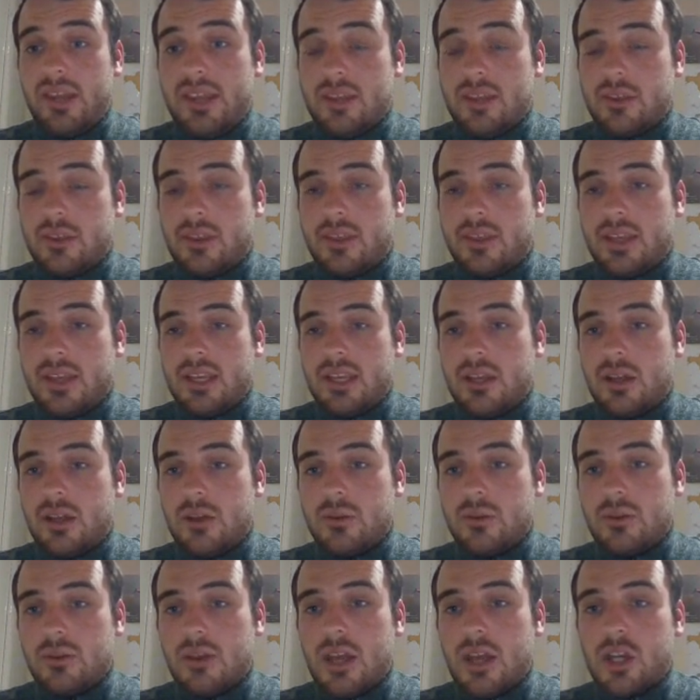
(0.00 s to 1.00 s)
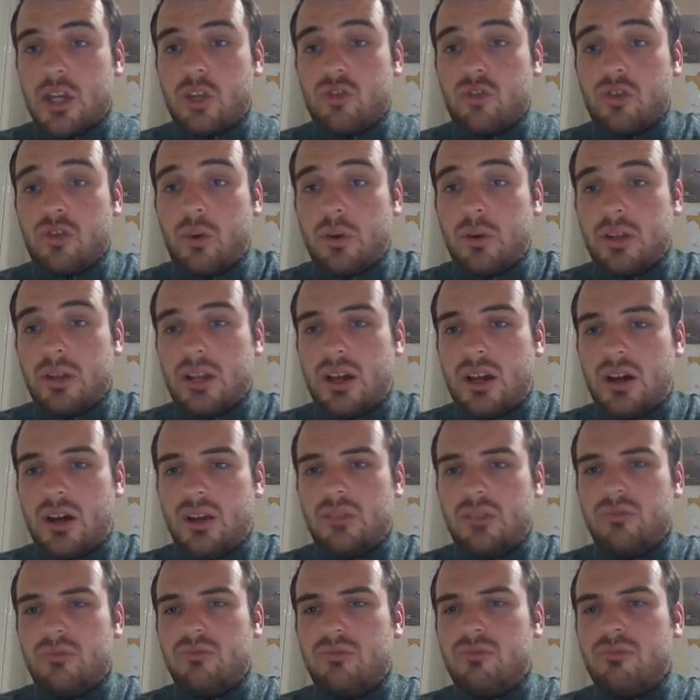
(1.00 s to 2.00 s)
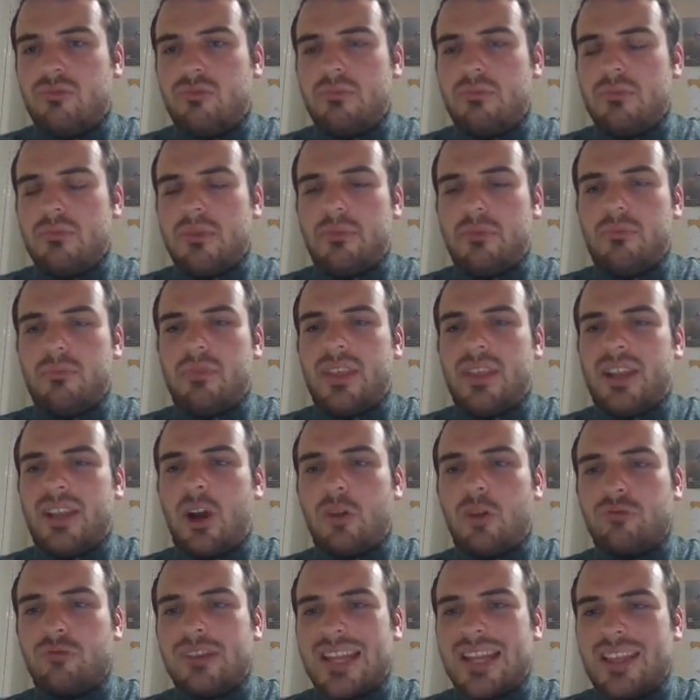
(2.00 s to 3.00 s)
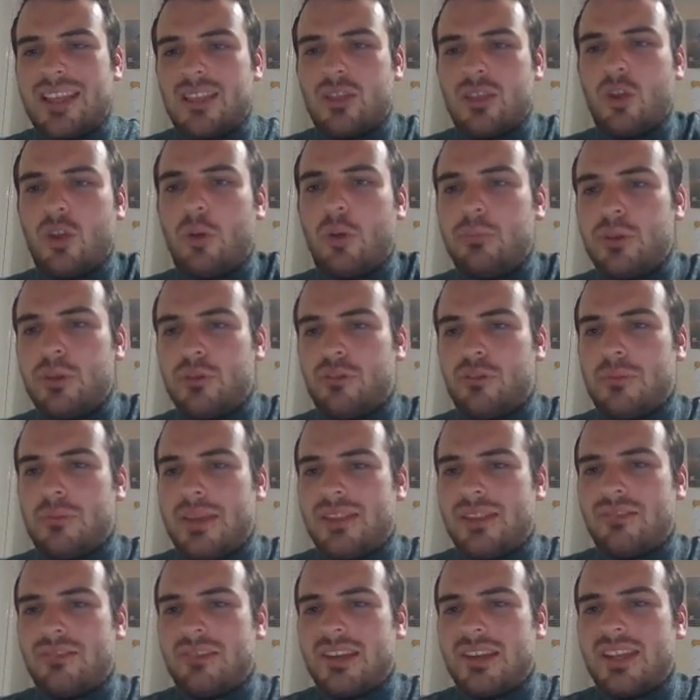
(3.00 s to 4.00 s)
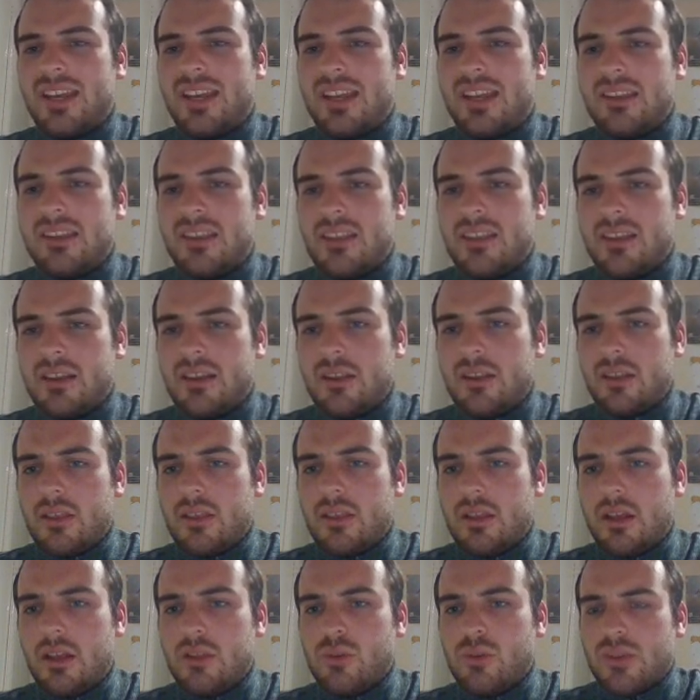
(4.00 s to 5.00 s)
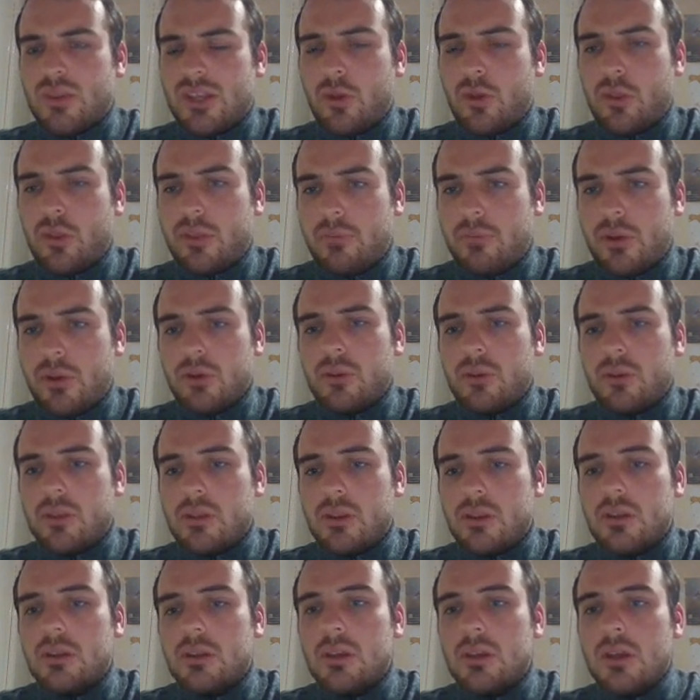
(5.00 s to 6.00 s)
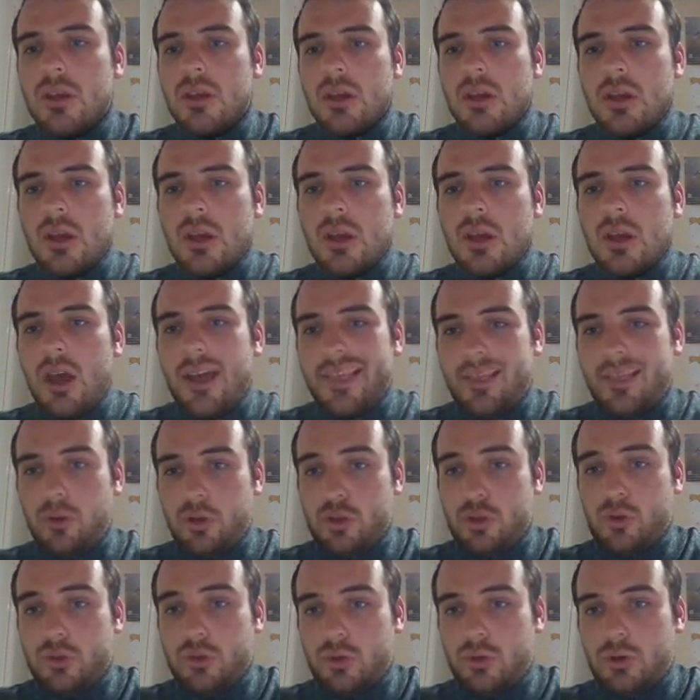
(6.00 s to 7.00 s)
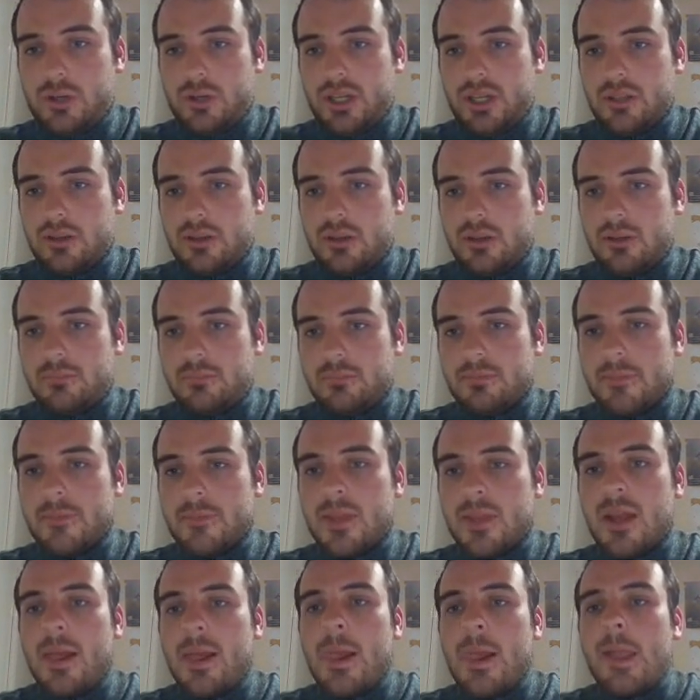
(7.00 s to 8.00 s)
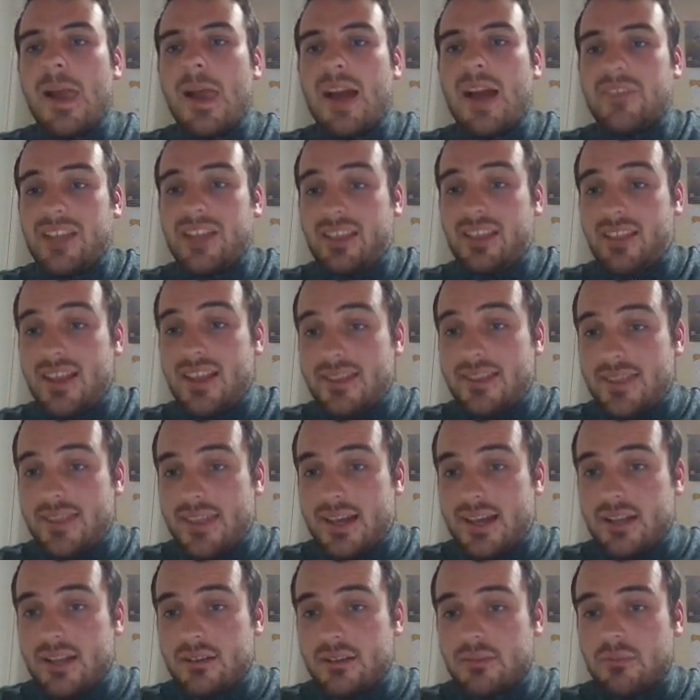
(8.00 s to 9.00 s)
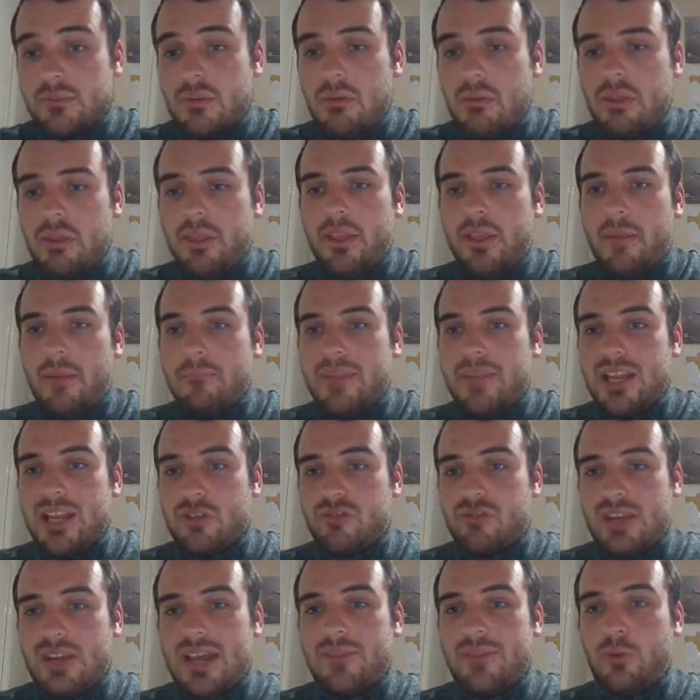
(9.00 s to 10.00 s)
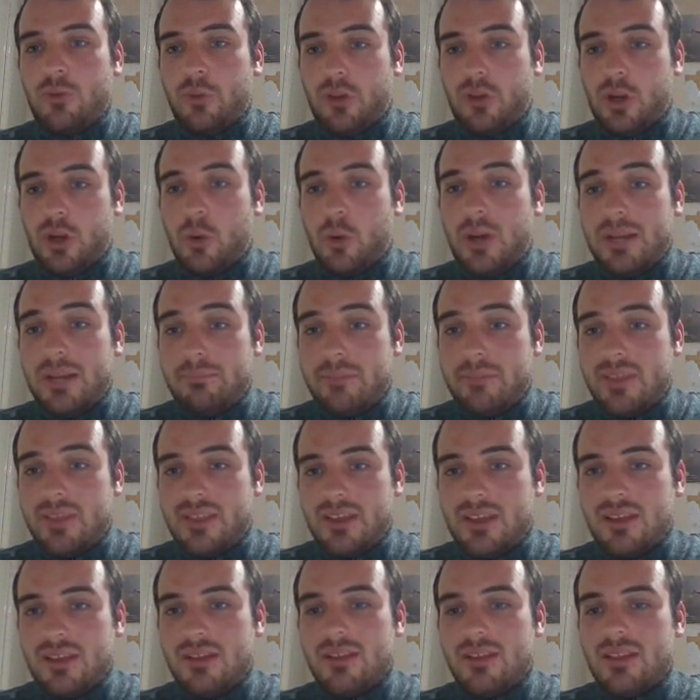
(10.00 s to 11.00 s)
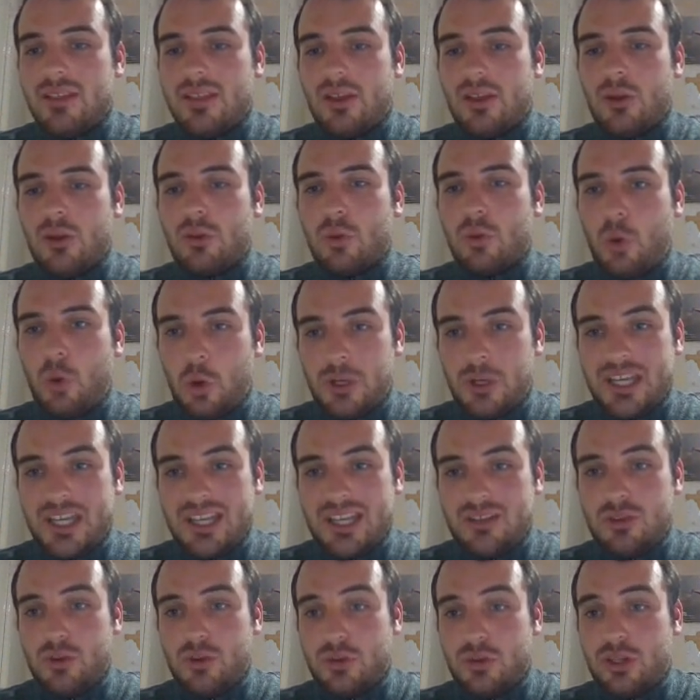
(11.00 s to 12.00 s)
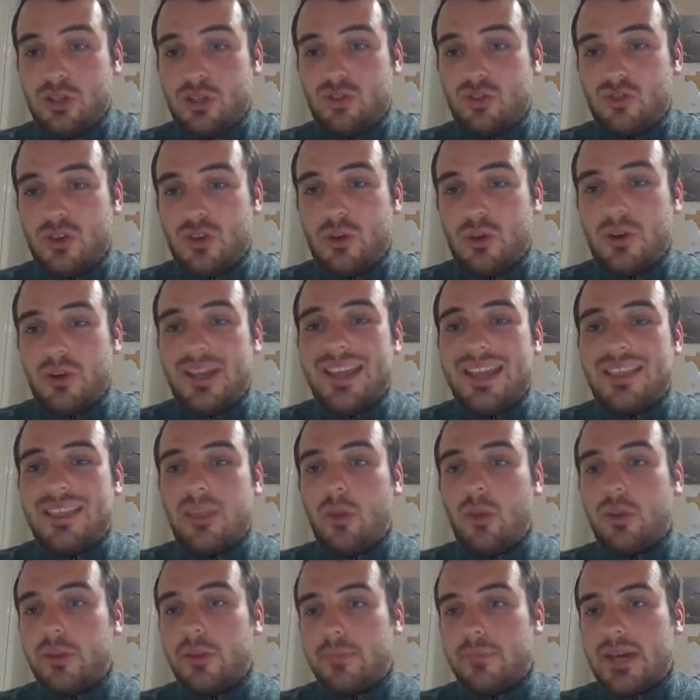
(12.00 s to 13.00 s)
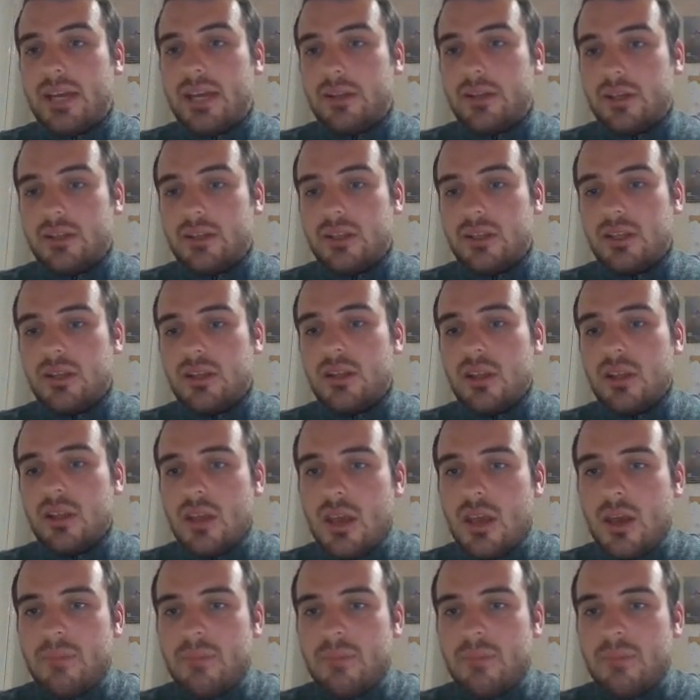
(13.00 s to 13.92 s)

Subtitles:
why they should say no. A controller can't really stop you from entering the ATZ as such. They're not supposed to, as long as you're talking to them. Having said that, some military airfields are quite busy, so talking to the controller is not a bad idea,